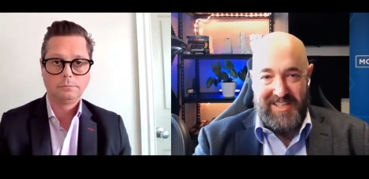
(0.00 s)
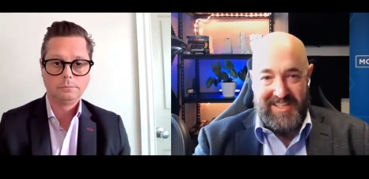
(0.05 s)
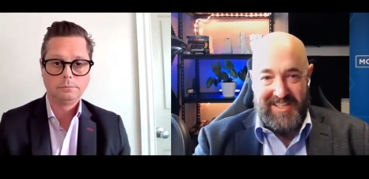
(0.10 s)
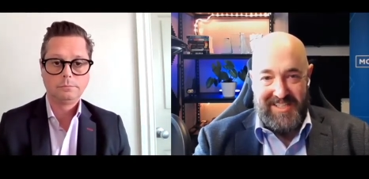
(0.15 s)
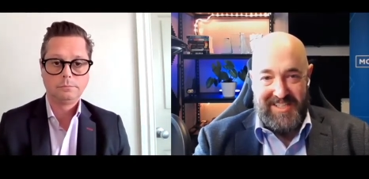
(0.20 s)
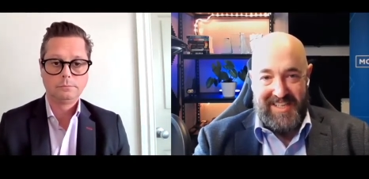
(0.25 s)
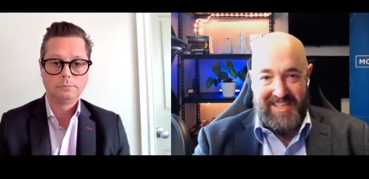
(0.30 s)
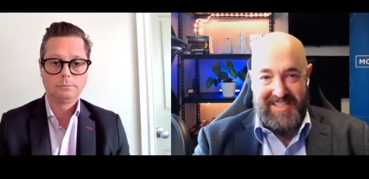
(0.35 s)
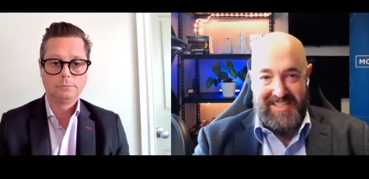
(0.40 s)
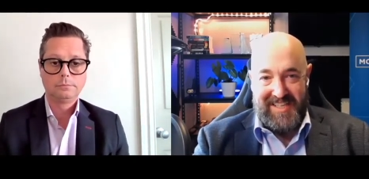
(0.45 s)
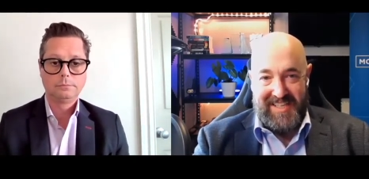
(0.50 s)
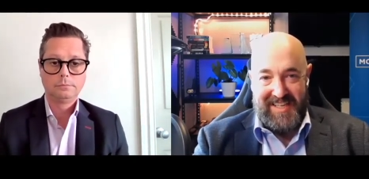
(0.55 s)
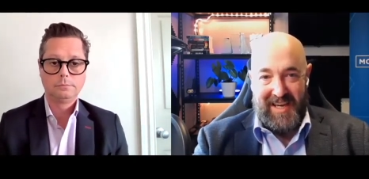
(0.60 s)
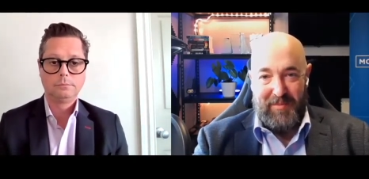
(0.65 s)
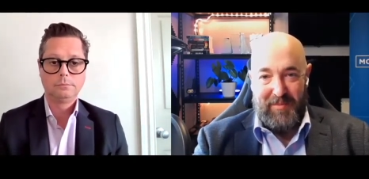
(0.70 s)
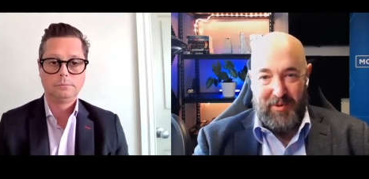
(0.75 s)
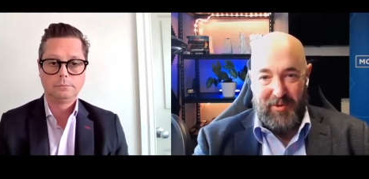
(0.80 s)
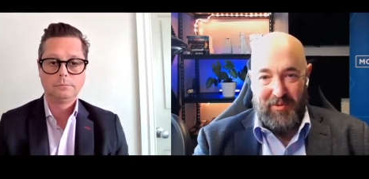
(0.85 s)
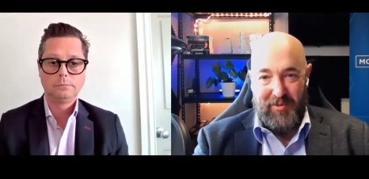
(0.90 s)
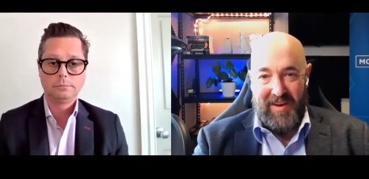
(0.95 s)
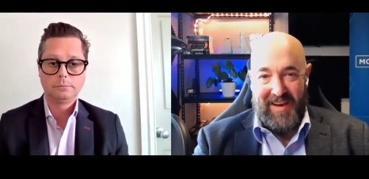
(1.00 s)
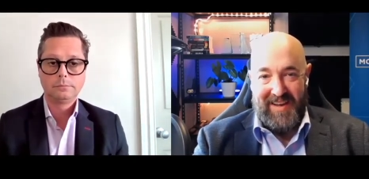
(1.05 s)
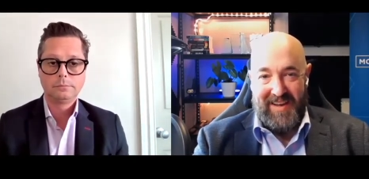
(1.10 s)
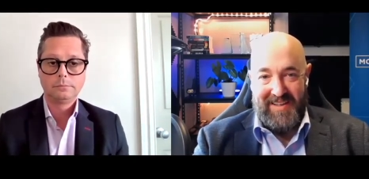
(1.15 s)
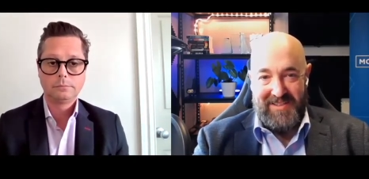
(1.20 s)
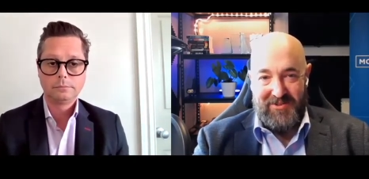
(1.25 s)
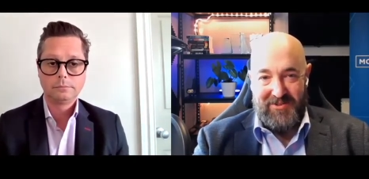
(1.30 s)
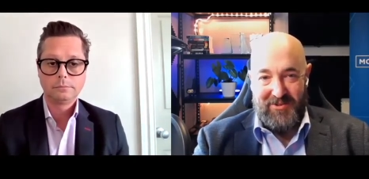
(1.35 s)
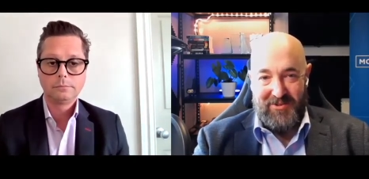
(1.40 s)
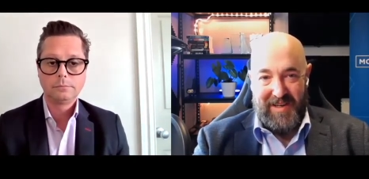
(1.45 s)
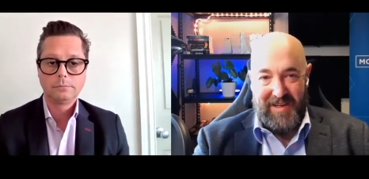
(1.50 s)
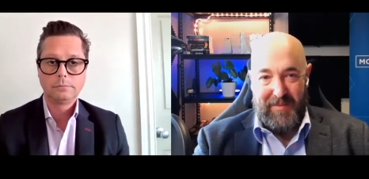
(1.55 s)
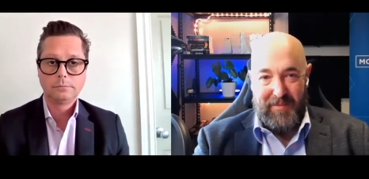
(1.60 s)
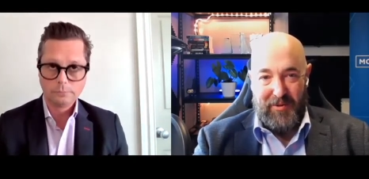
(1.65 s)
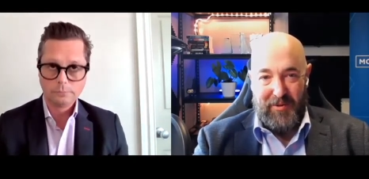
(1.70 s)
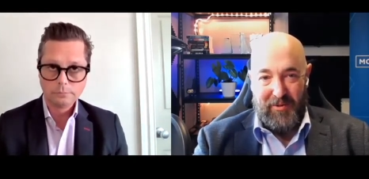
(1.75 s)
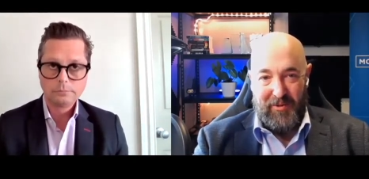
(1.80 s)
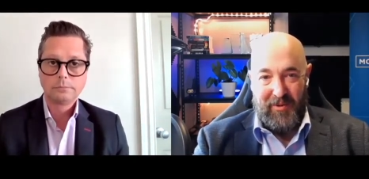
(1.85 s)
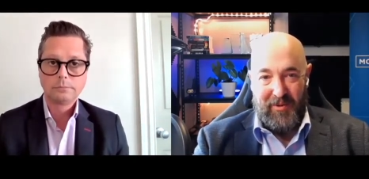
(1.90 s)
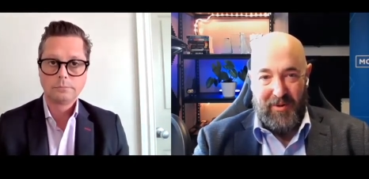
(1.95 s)
Speaker 1: chasing capital gains or
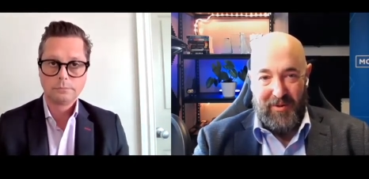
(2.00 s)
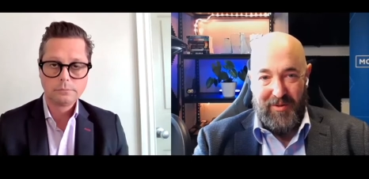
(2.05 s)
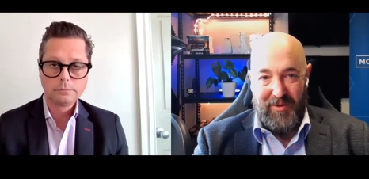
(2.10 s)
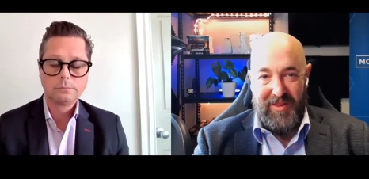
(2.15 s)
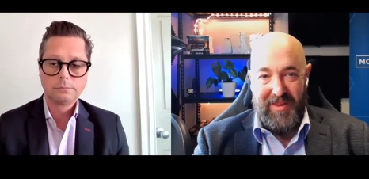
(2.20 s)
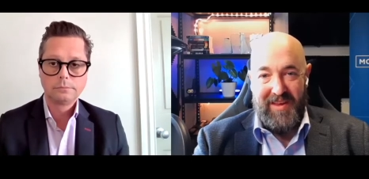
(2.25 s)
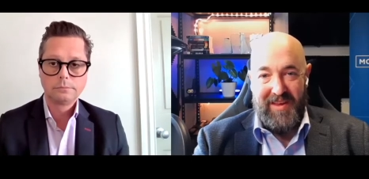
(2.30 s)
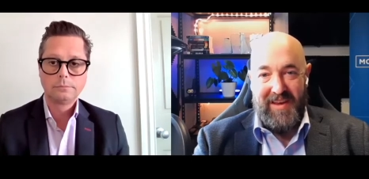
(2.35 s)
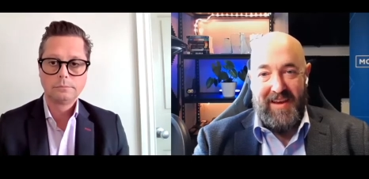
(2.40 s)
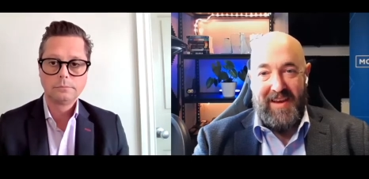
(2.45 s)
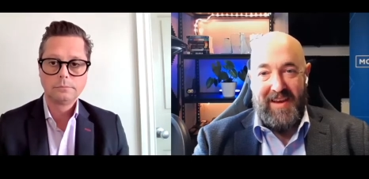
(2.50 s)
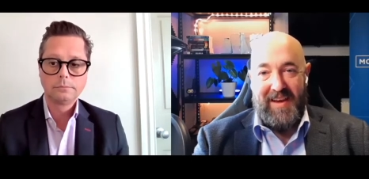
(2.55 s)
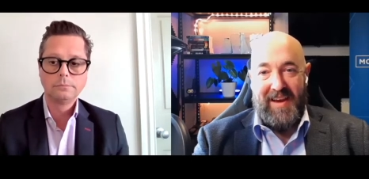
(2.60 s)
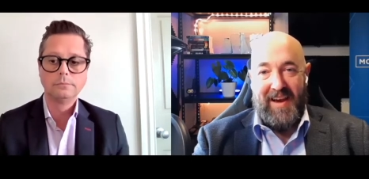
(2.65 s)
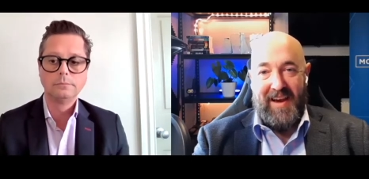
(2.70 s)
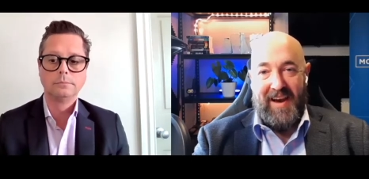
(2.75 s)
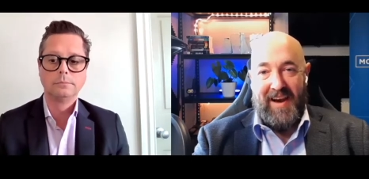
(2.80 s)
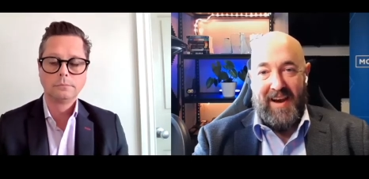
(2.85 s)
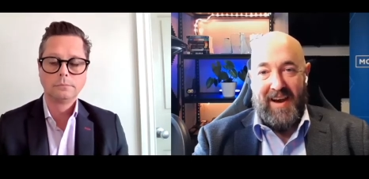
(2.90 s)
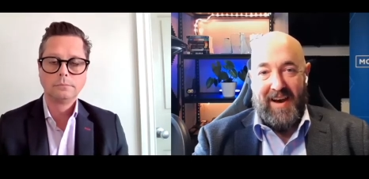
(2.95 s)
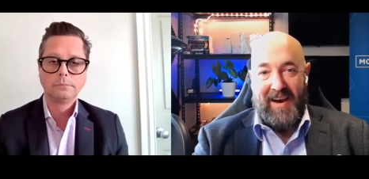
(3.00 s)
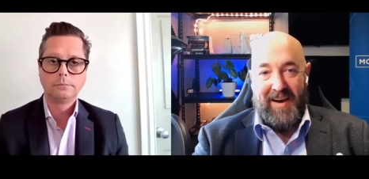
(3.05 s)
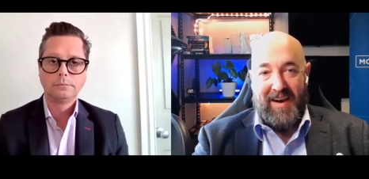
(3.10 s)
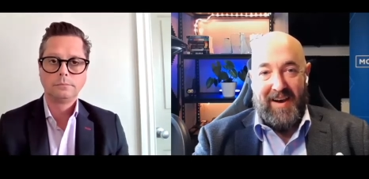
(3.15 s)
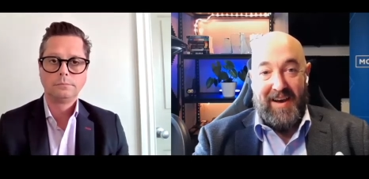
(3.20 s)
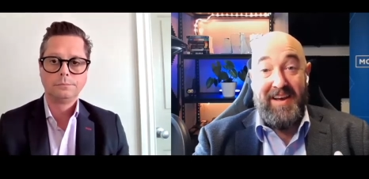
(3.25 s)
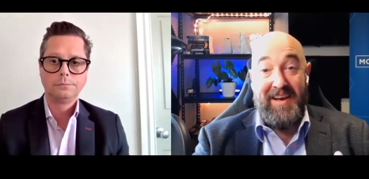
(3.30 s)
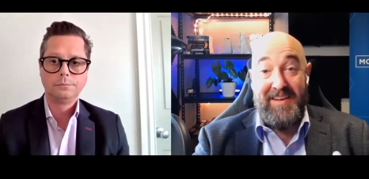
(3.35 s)
capital growth. Mm. Uh,